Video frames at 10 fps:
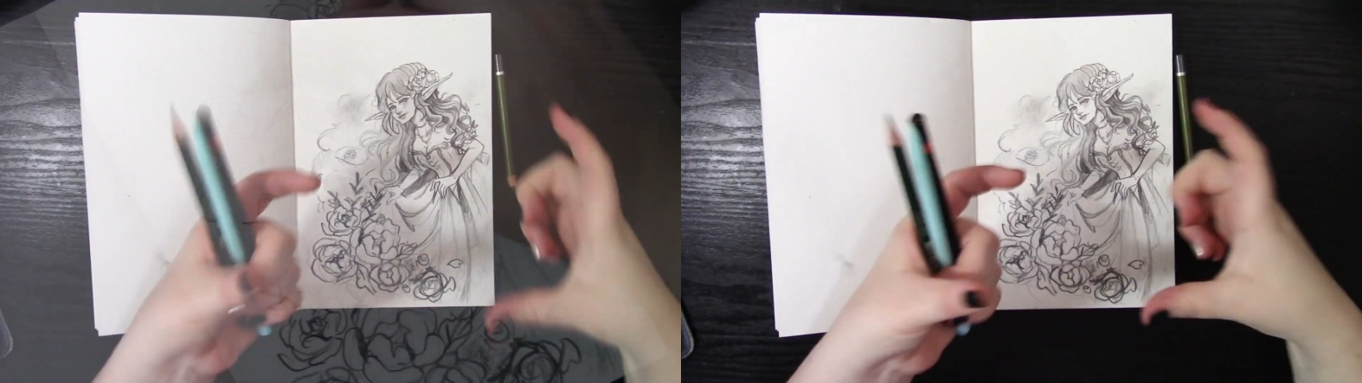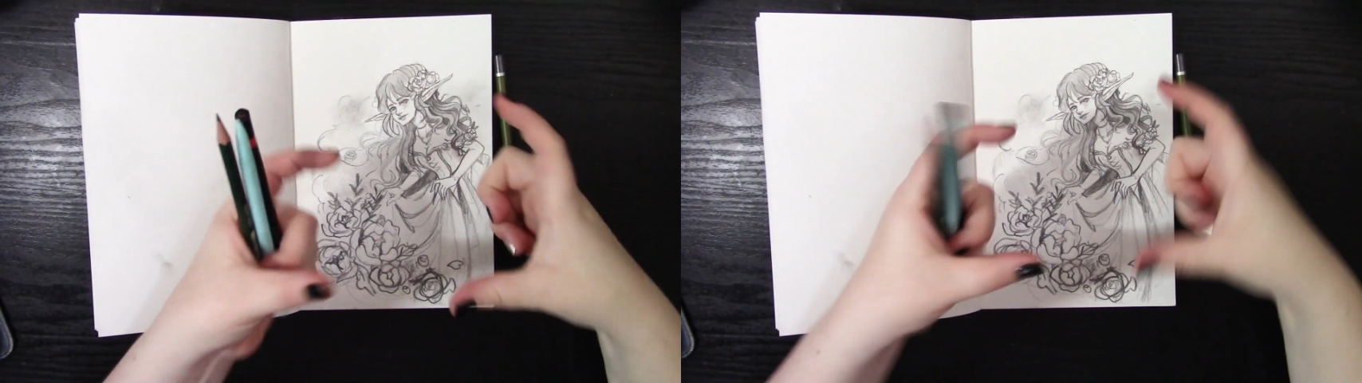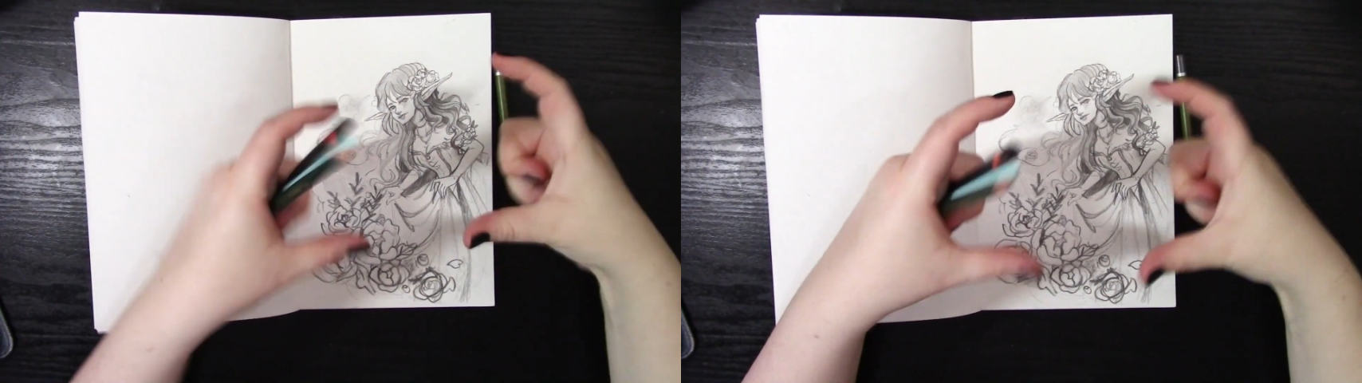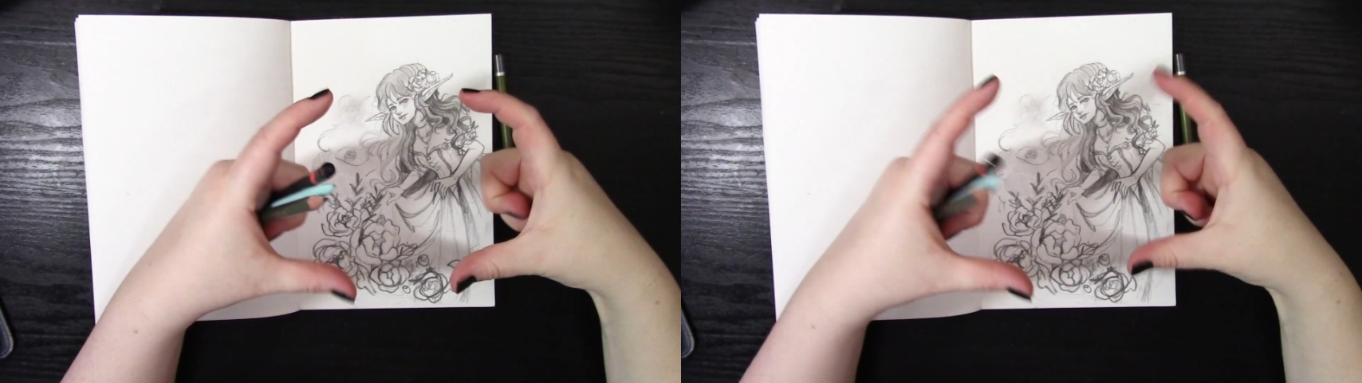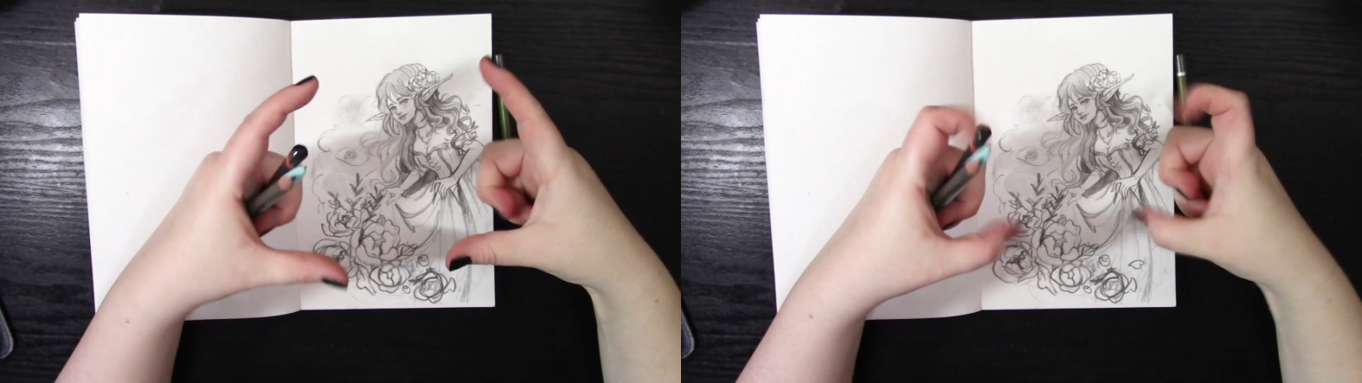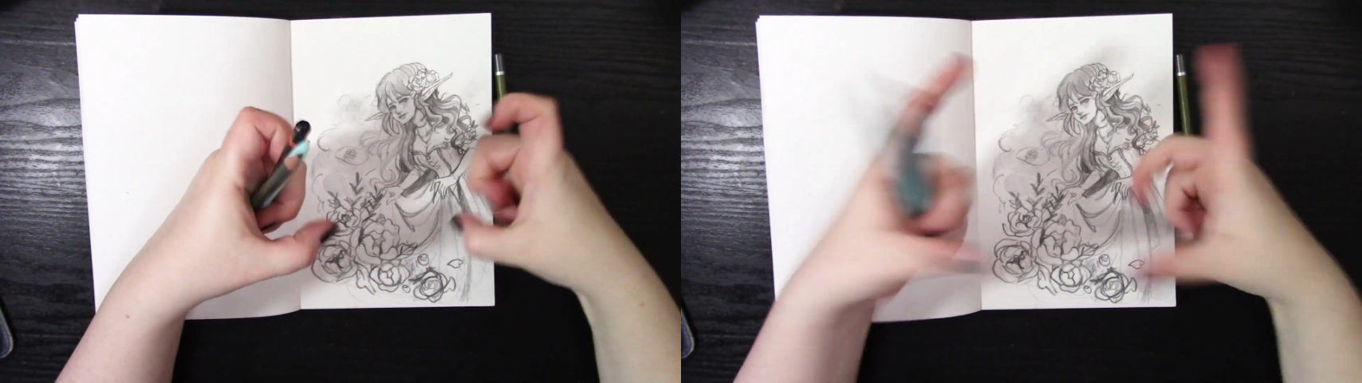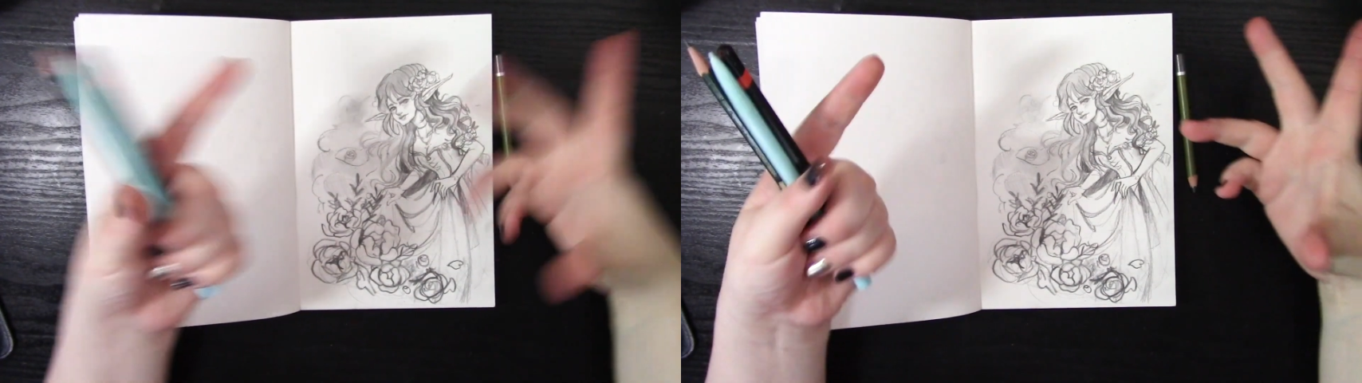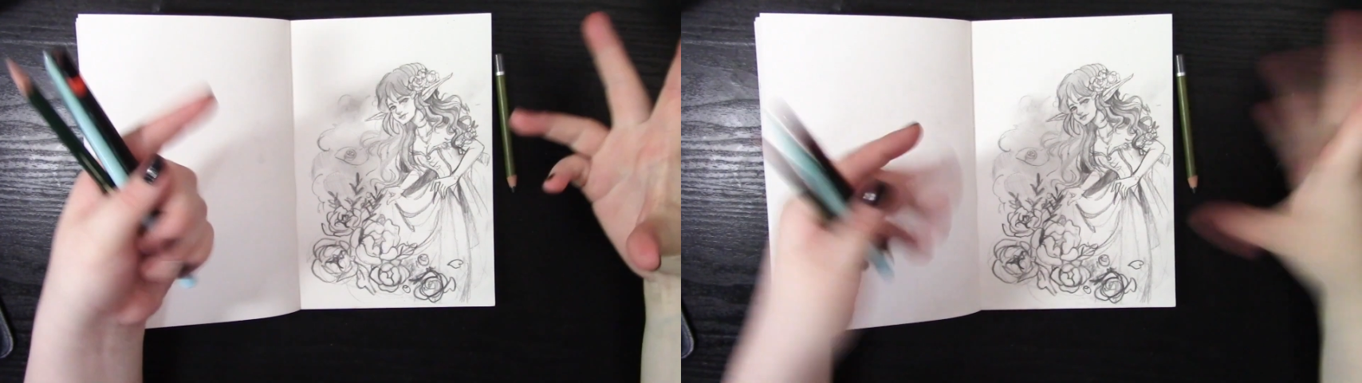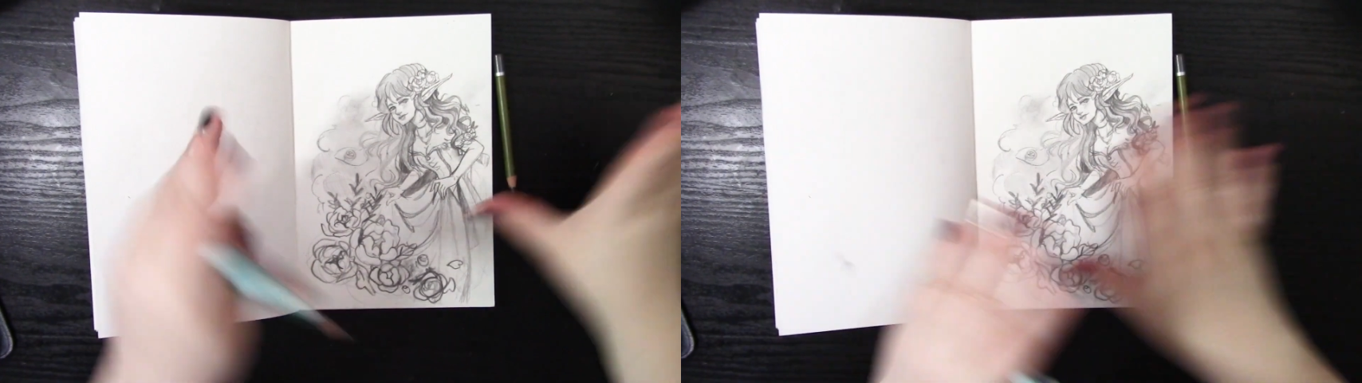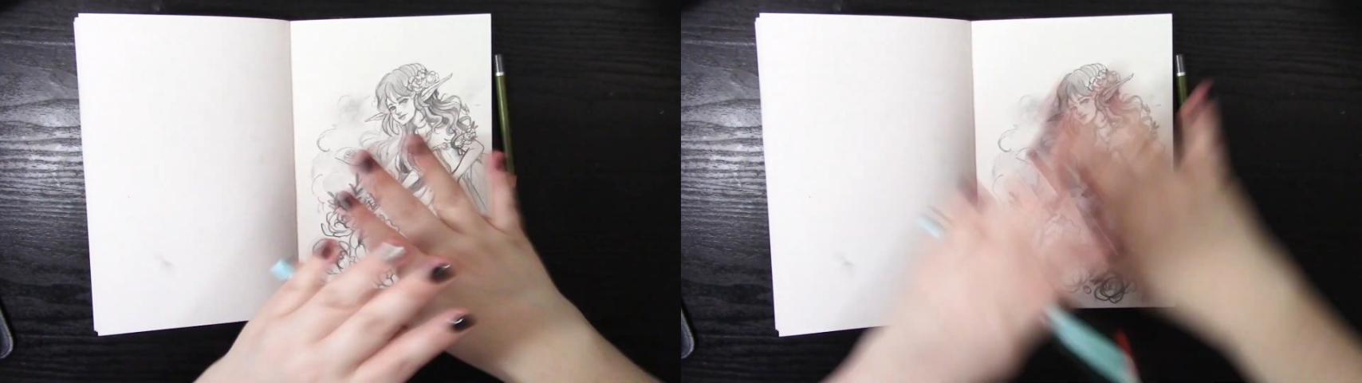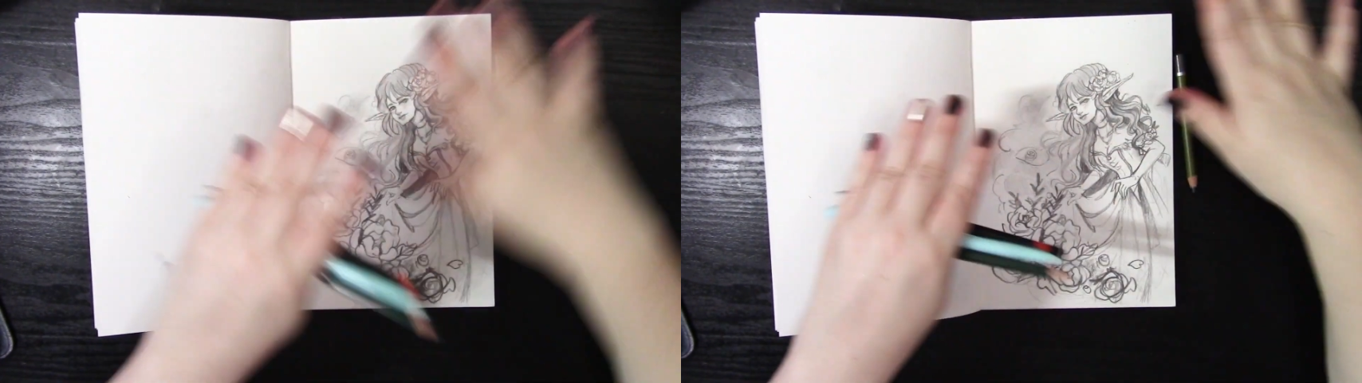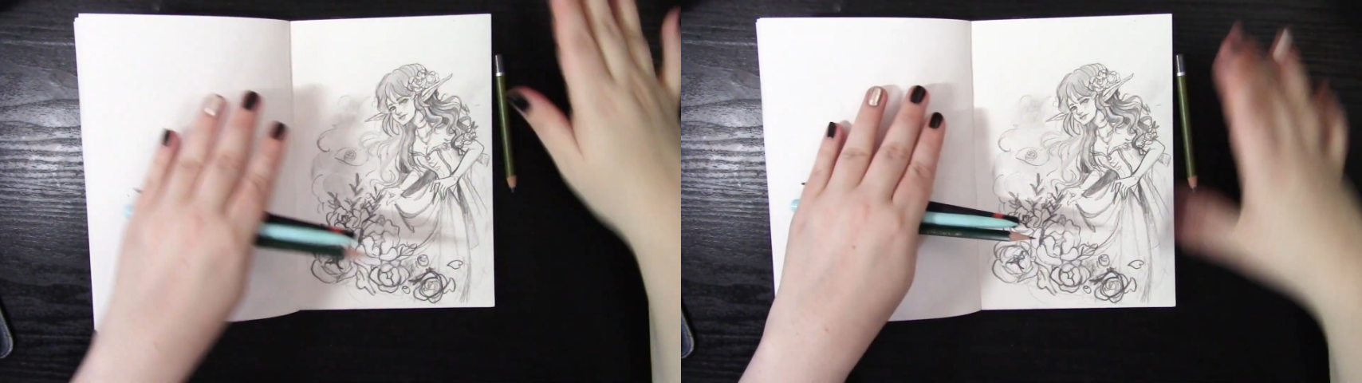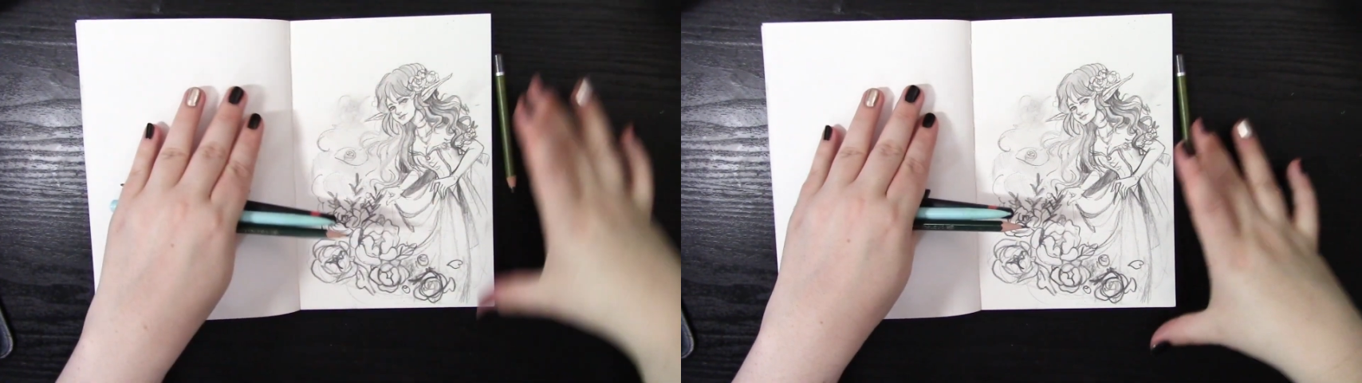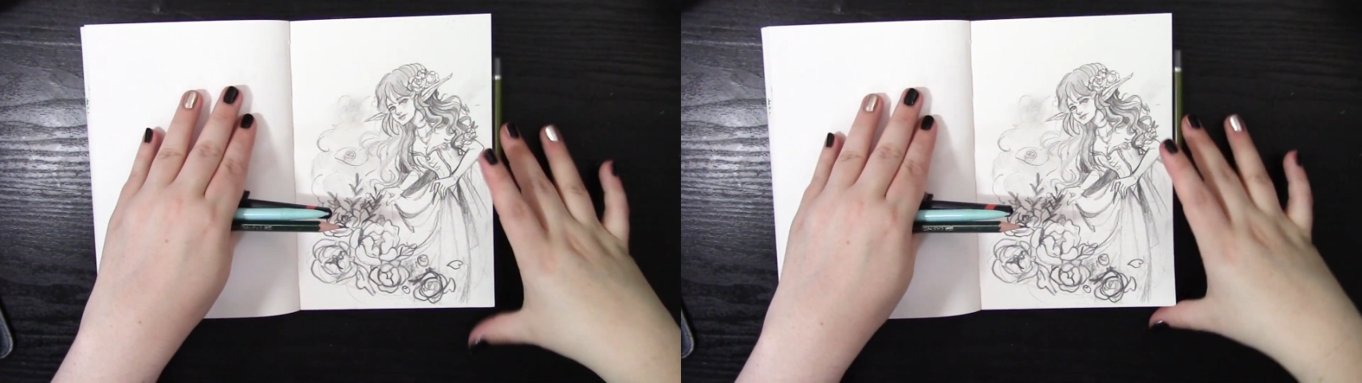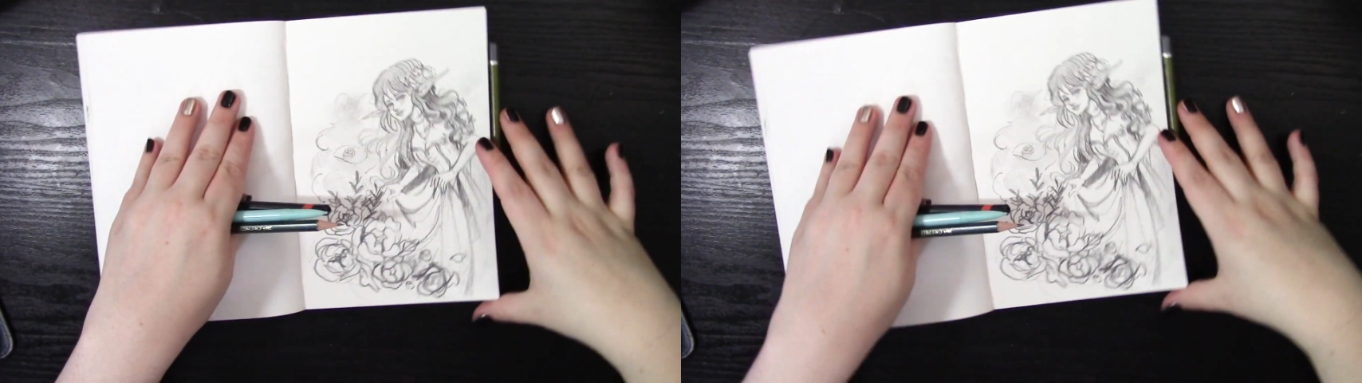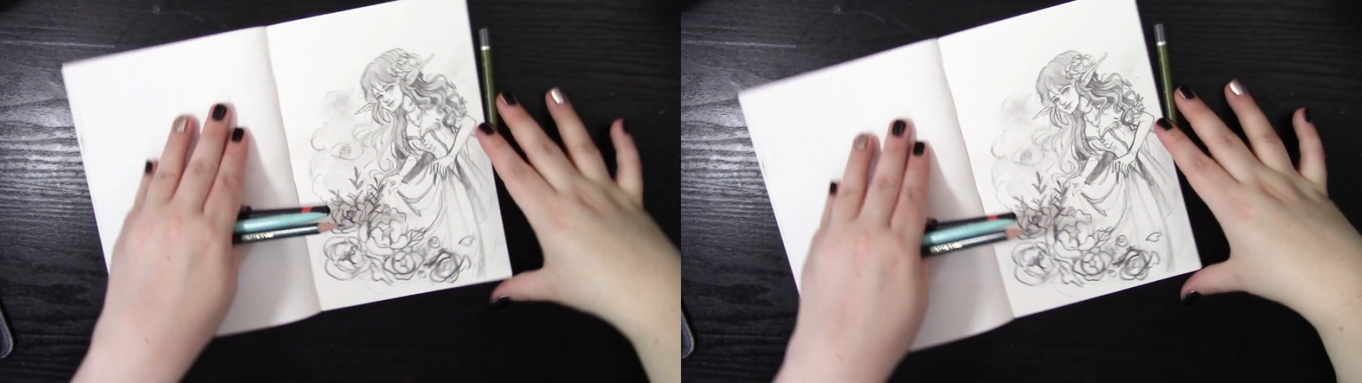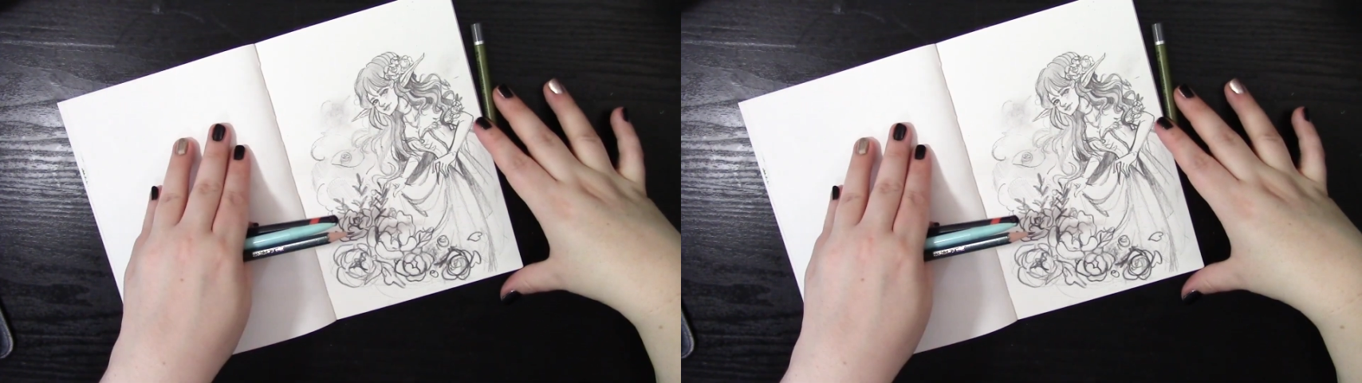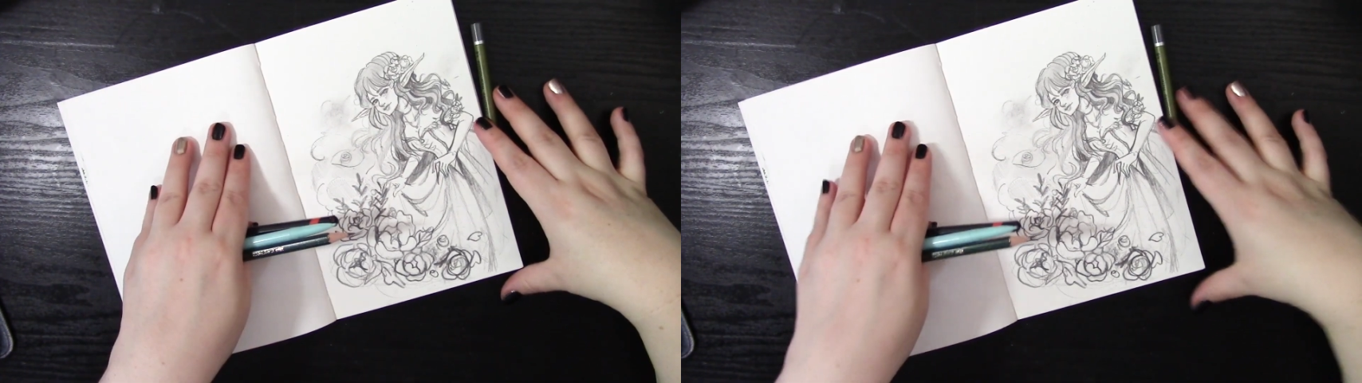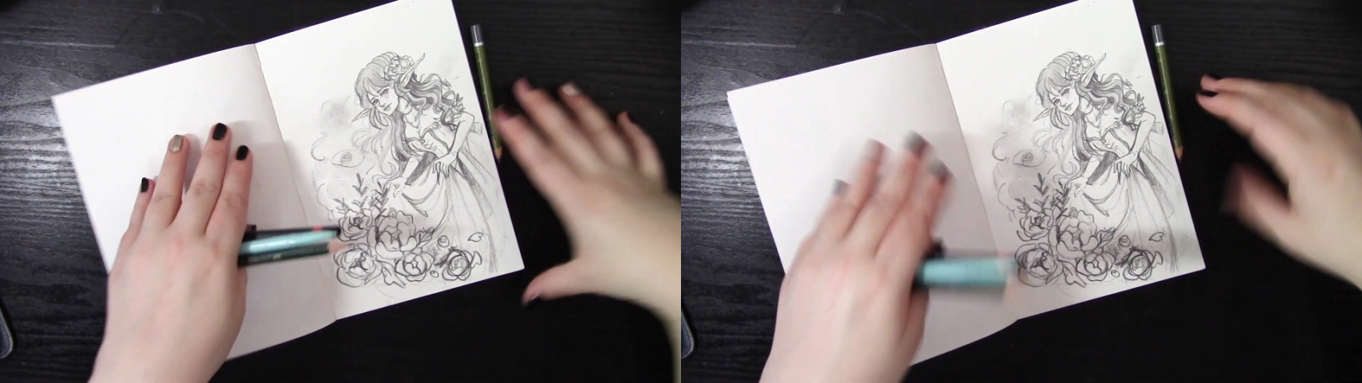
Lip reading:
(no speaker visible)